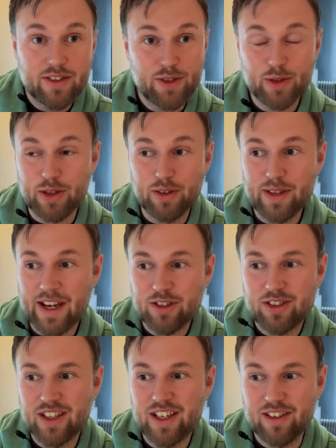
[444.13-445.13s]
you don't
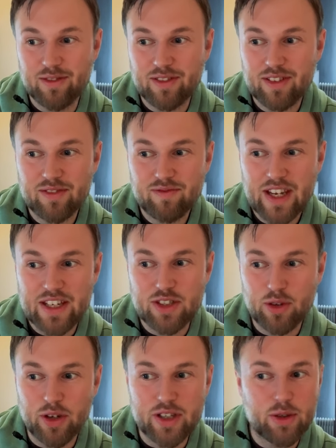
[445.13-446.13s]
actually
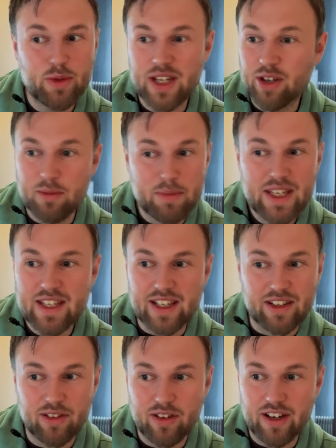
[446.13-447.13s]
enjoy doing or
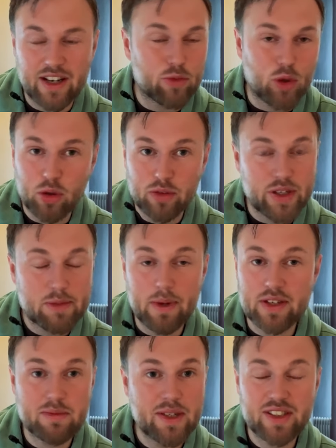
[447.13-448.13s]
being or a role or
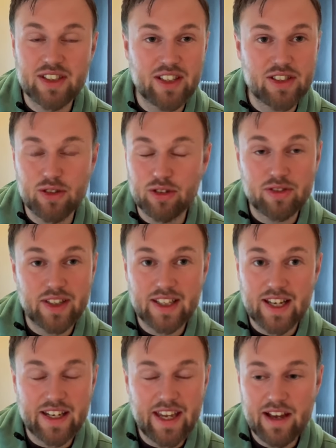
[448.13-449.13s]
responsibility that you don't really
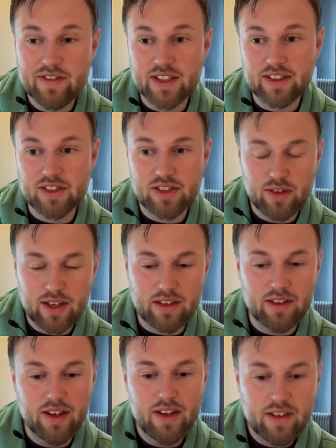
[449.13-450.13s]
like having that you
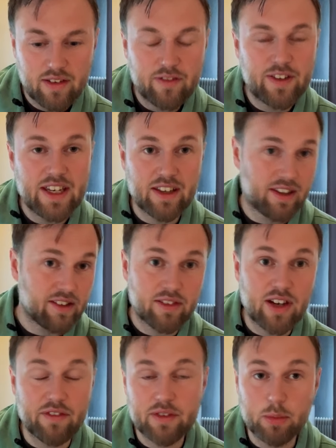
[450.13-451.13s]
can feel
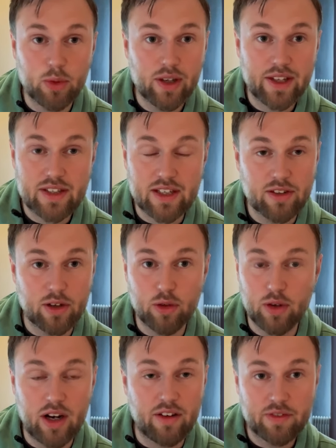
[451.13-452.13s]
comfortable letting
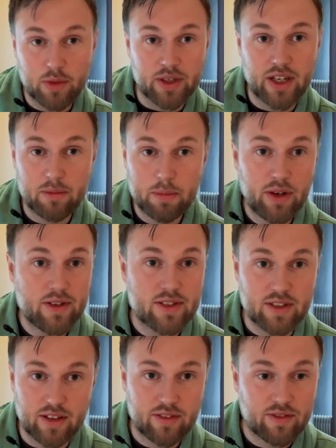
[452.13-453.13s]
go of to another
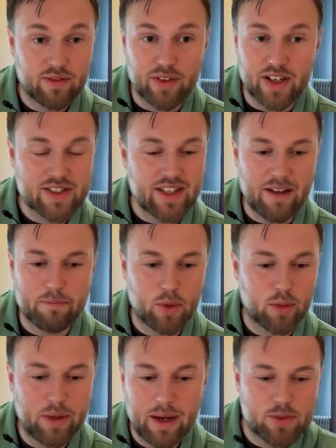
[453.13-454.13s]
person. For
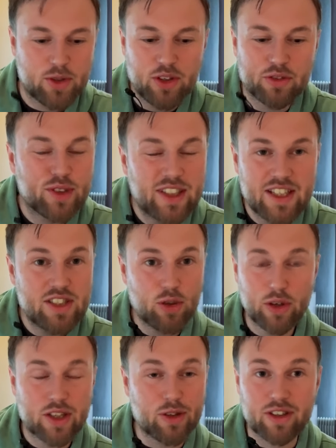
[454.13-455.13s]
example, perhaps you don't really
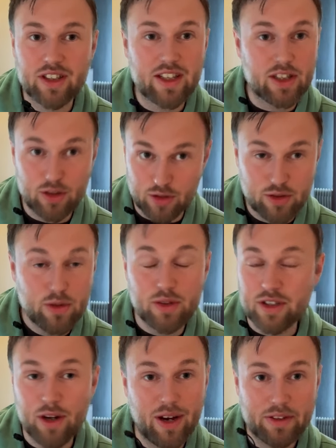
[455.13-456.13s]
enjoy cooking. You do
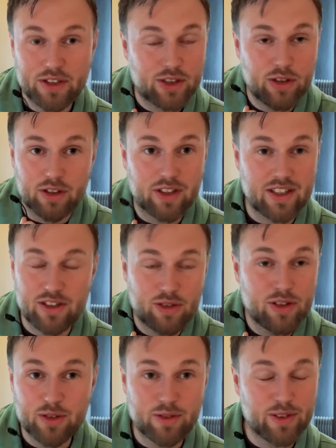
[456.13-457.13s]
know how to cook and you
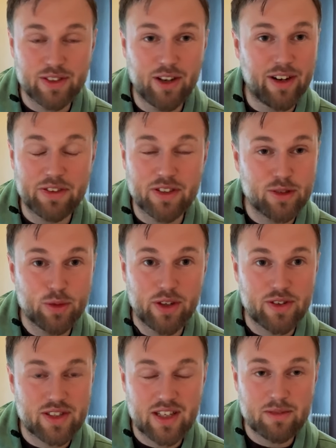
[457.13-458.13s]
know, know how to do
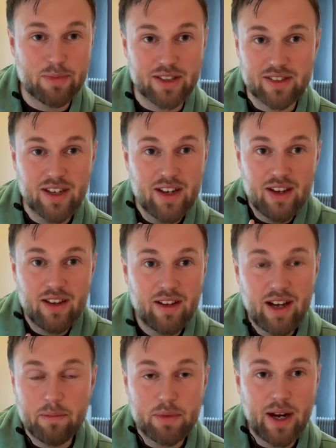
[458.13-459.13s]
those things, but
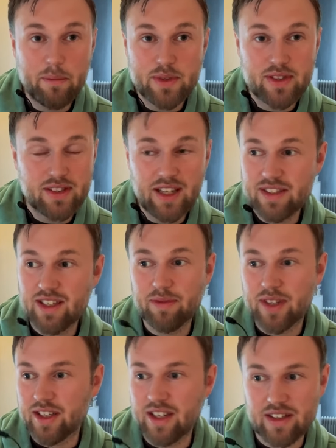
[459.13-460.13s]
uh, perhaps that's
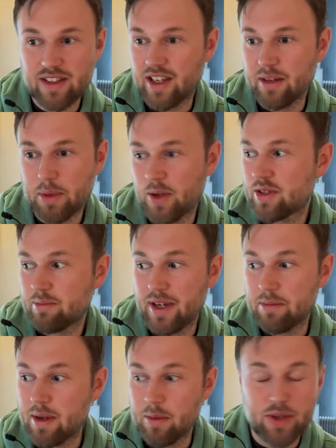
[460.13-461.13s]
something that another person
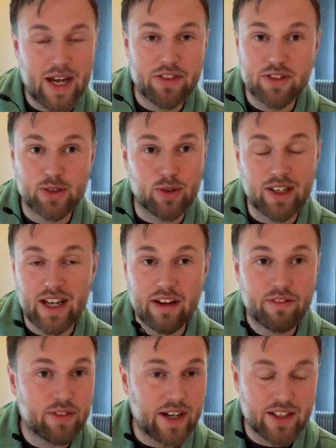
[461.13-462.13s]
might be able to add to your
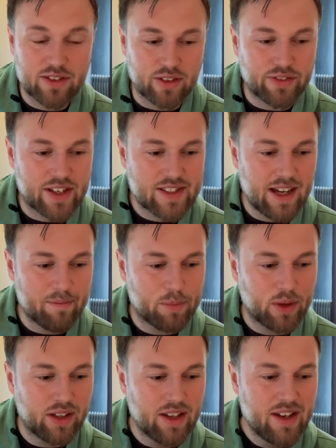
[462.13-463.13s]
life, right? Or for
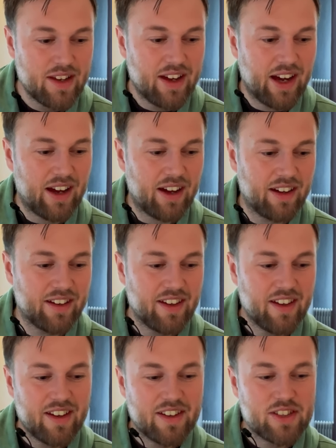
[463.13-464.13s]
example, uh,
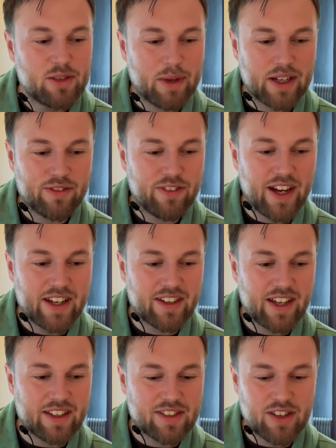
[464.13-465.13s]
you might find
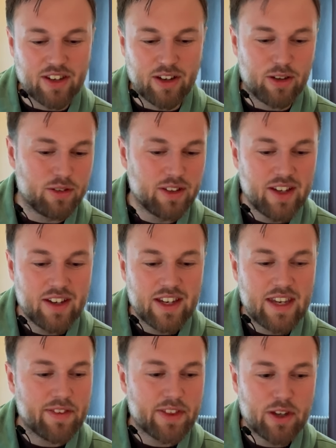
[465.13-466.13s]
that, you know,
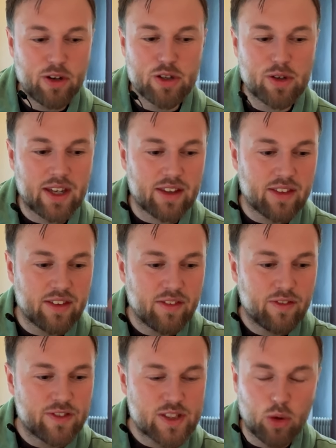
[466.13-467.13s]
even though you can
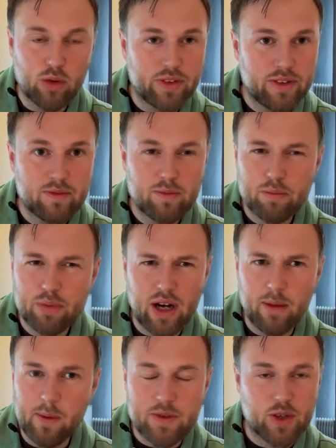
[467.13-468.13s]
solve
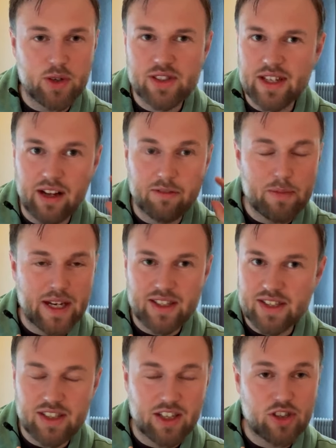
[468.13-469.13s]
problems yourself, make
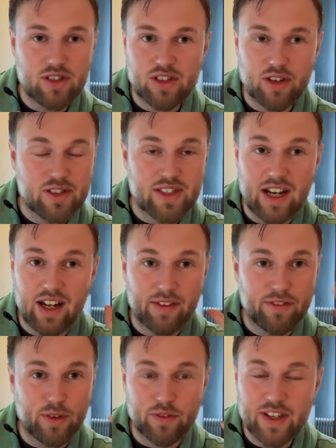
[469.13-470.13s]
decisions
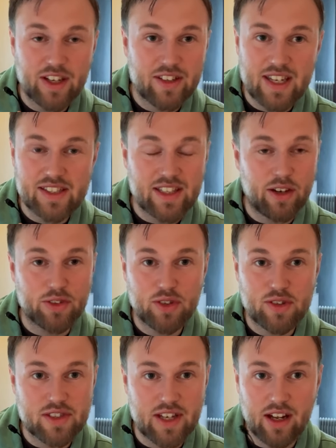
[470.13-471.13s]
yourself, or figure things out
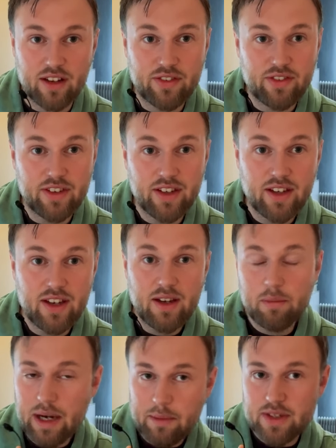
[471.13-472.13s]
yourself,
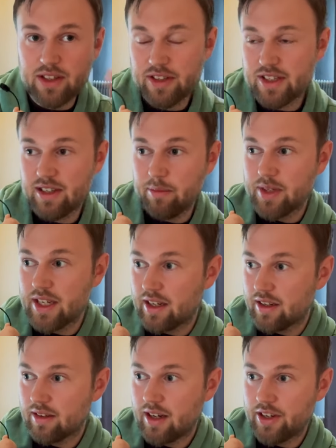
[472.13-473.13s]
perhaps there is
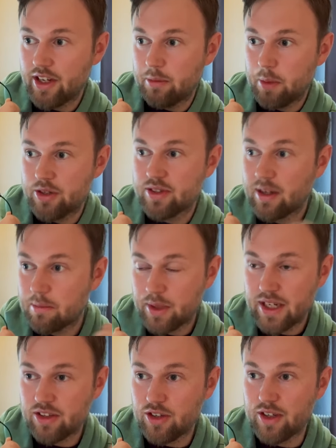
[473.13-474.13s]
something another person can
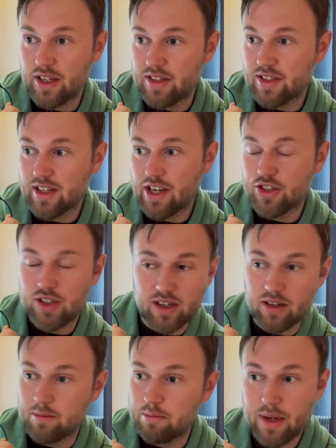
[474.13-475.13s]
bring to you in a
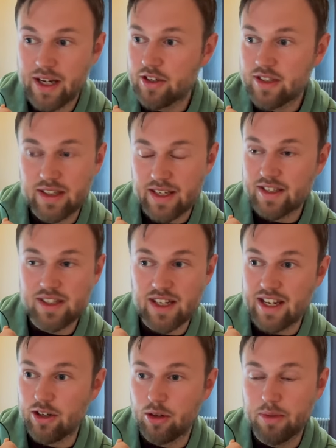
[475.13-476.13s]
discussion by just
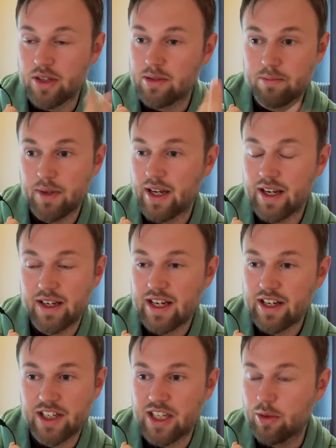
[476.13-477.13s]
listening or just by
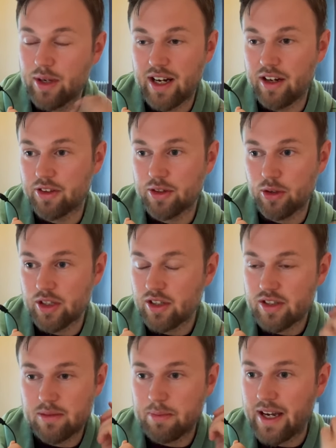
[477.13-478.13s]
hearing you out or
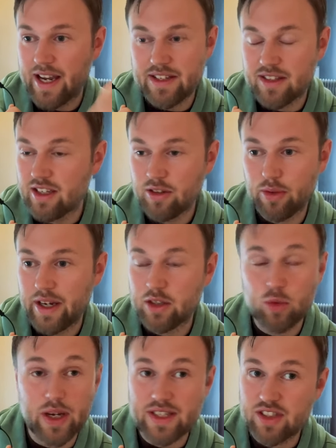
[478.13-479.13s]
just by asking the
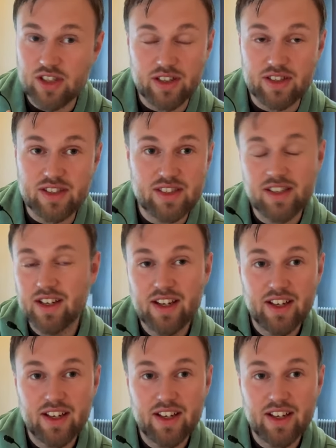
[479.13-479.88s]
right questions